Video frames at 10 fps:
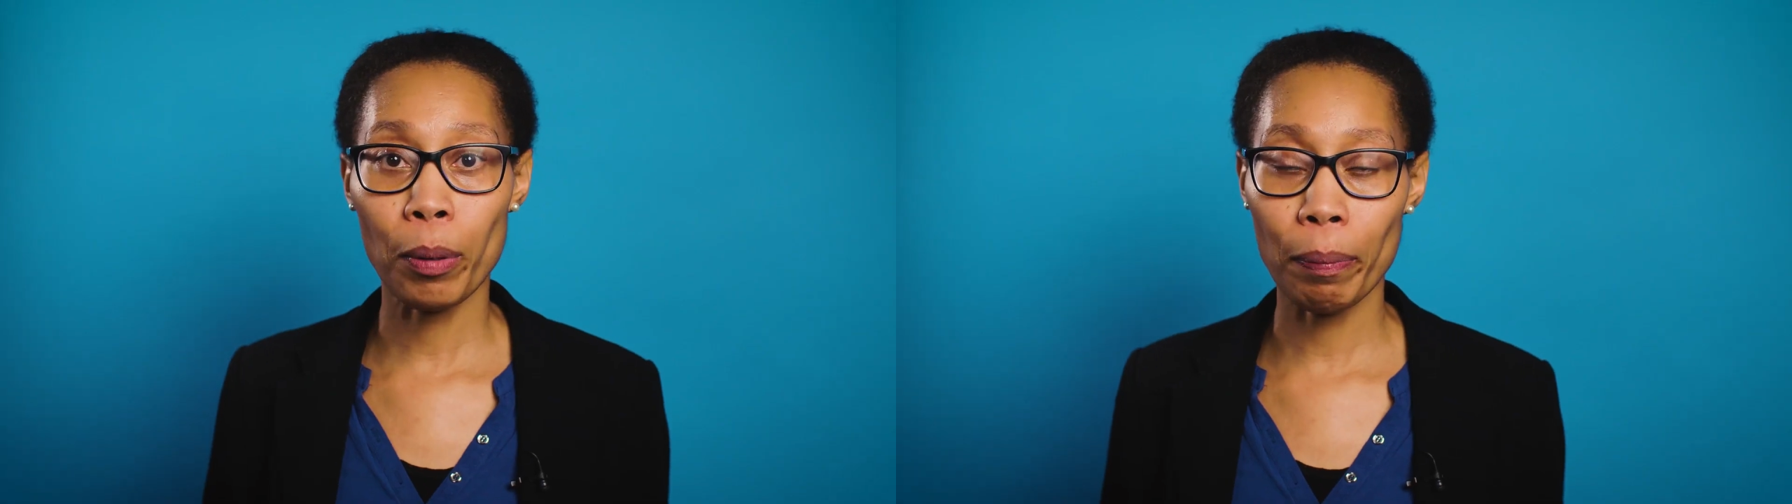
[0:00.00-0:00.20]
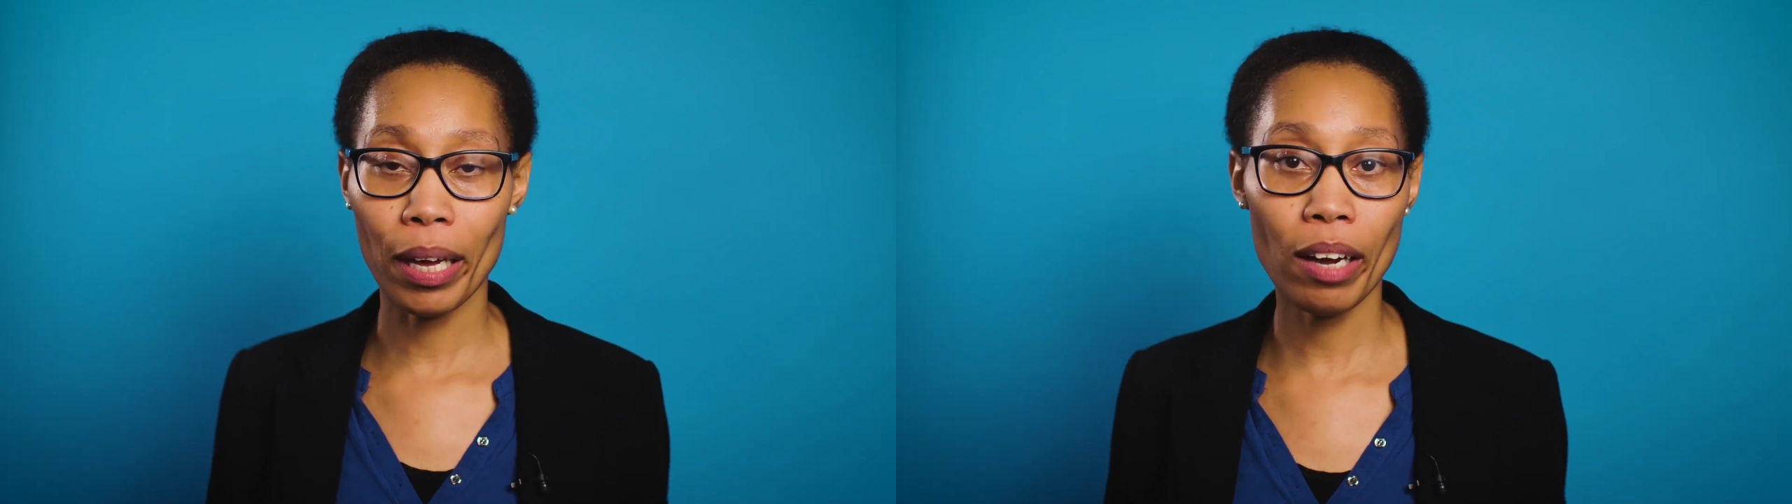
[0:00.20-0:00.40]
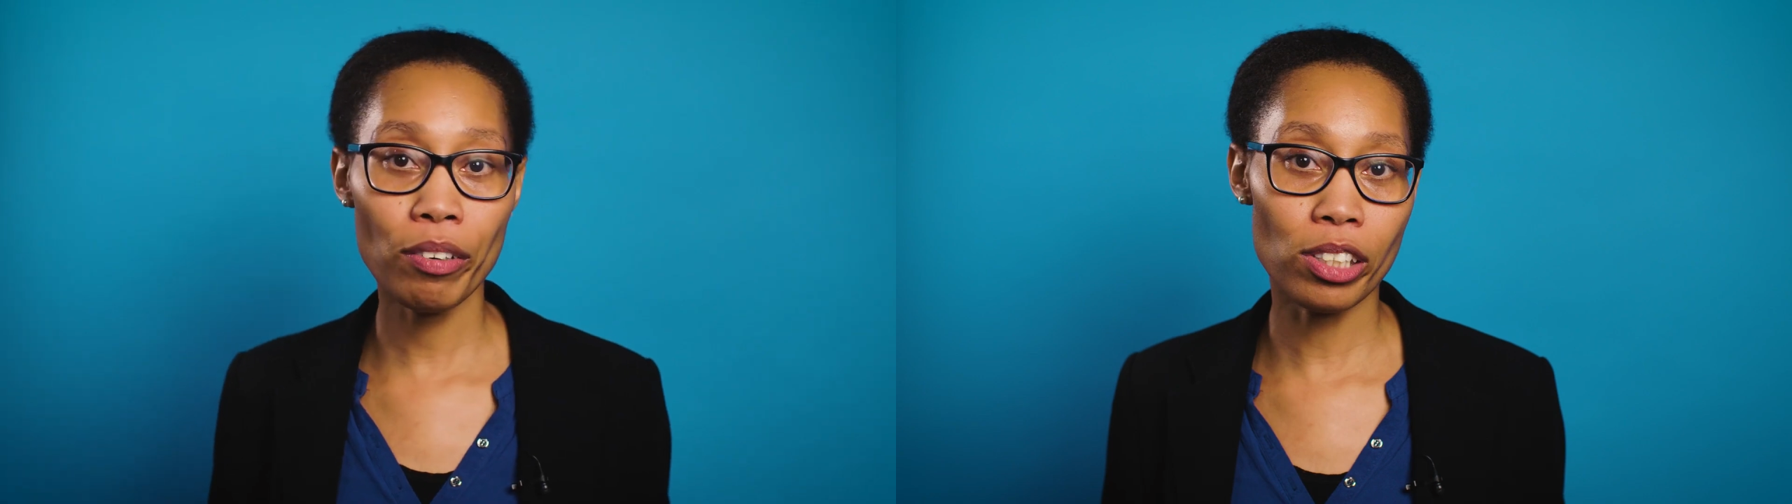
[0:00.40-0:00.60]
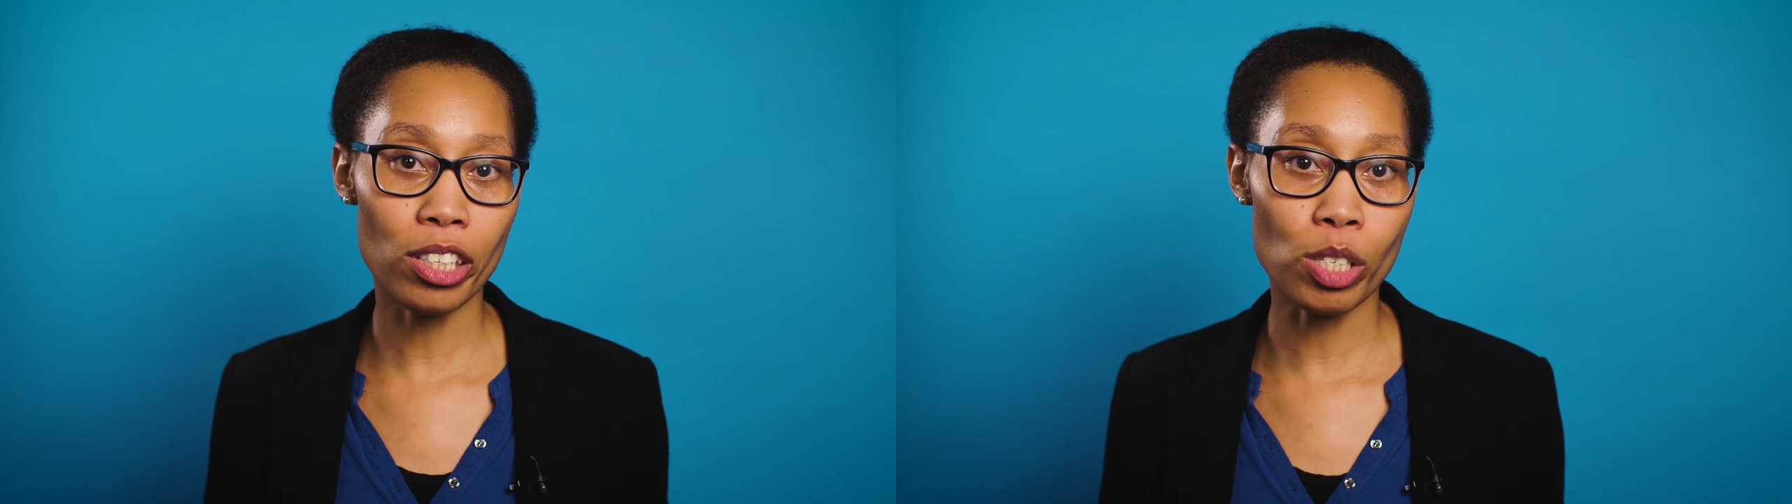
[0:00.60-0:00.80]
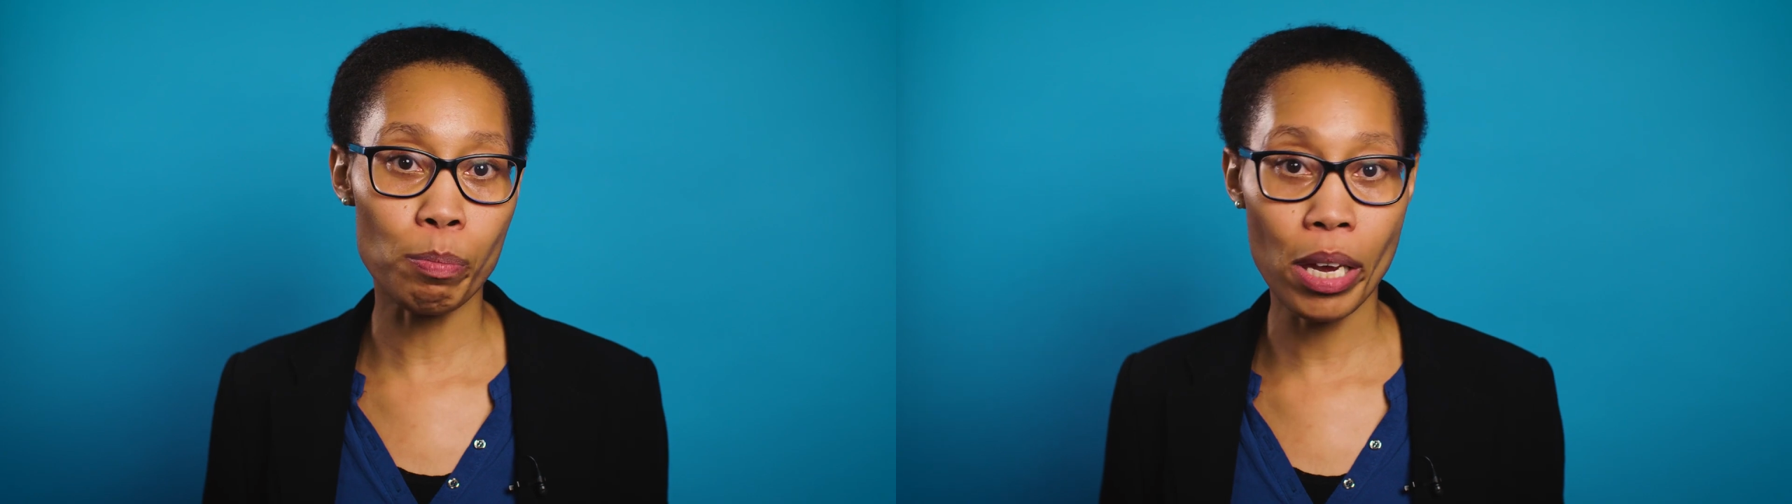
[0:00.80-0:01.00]

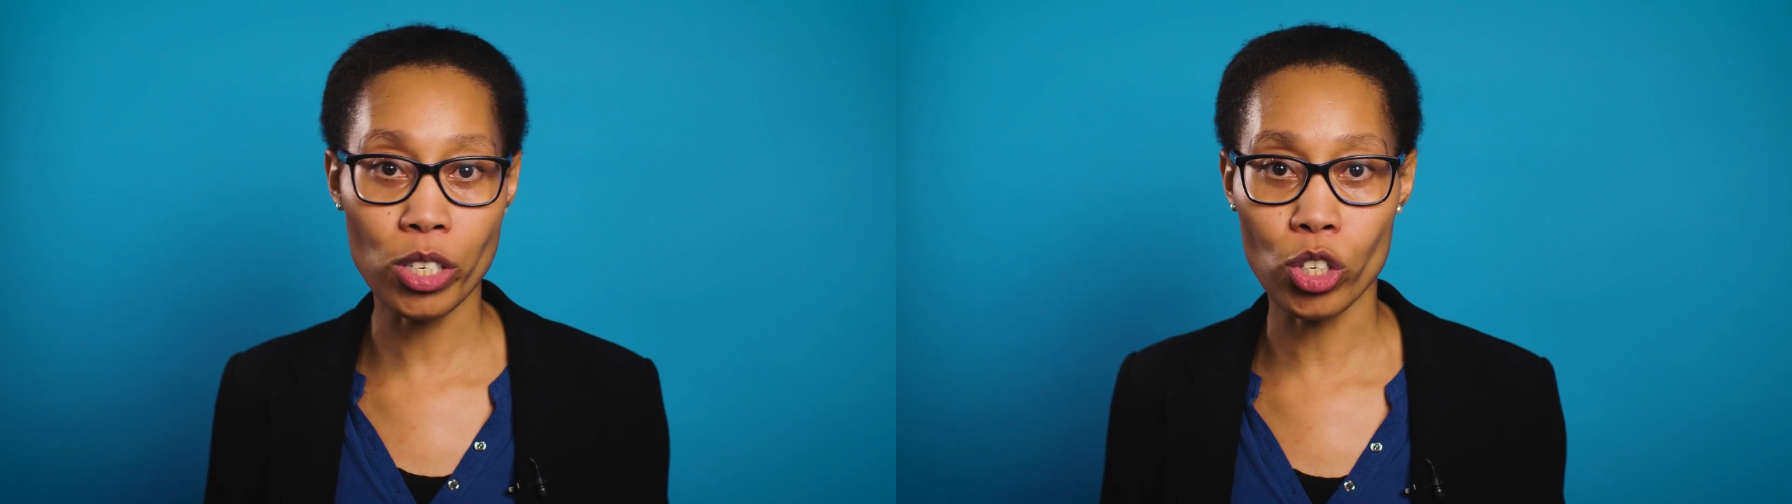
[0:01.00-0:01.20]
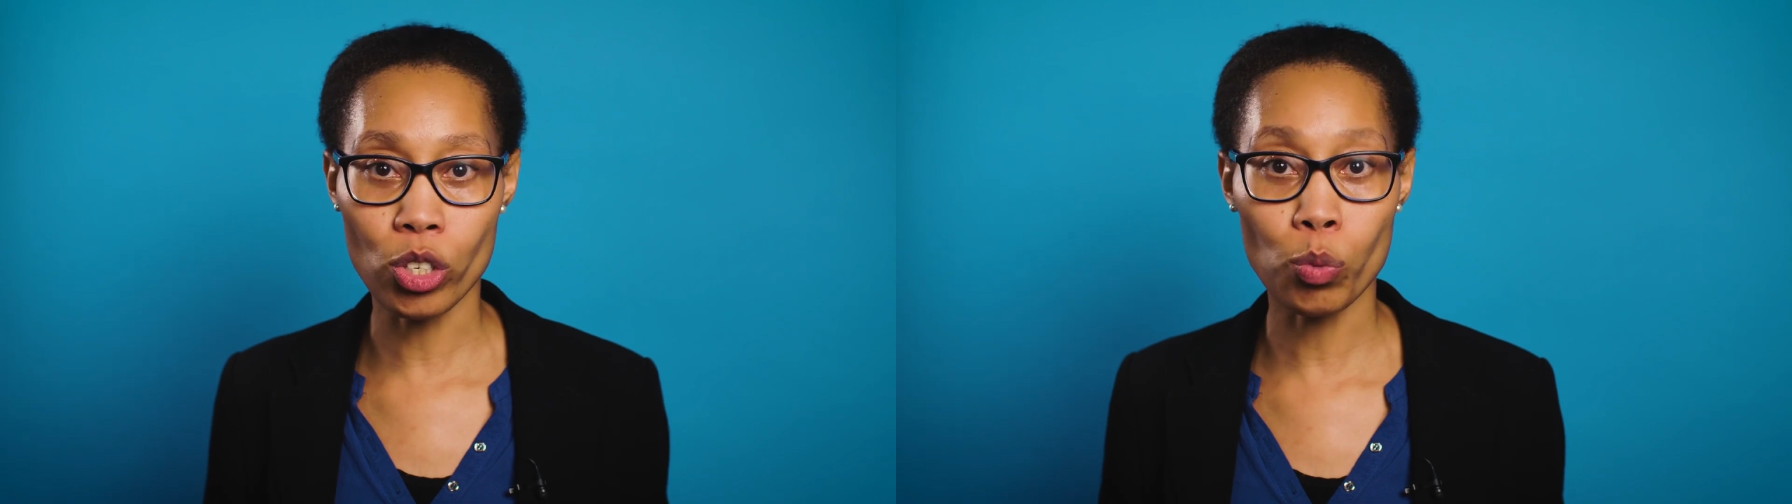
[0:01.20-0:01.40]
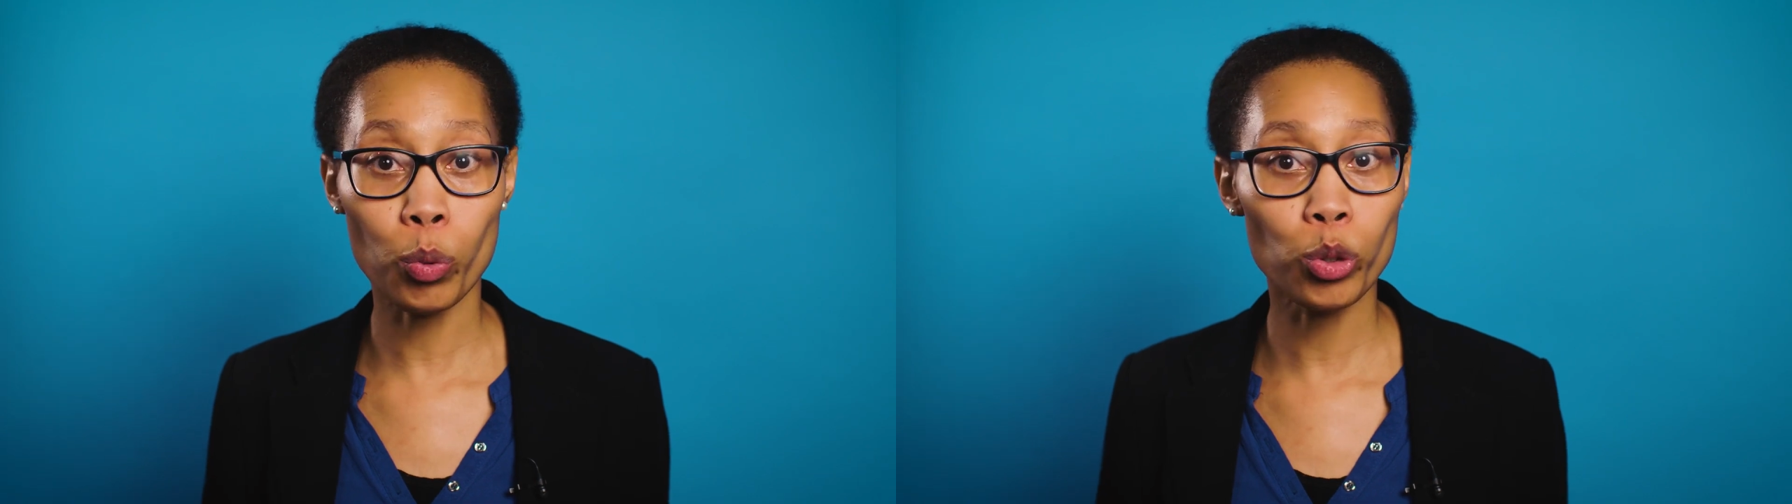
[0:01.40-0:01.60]
preparedness measures